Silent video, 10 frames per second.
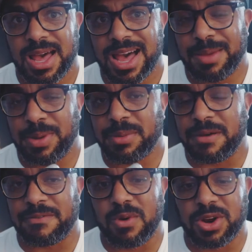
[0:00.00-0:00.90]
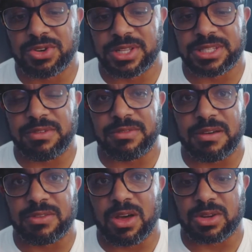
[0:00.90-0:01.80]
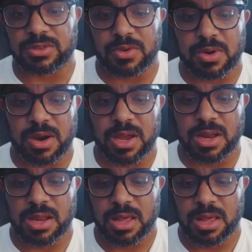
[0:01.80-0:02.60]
I paid about $475 for it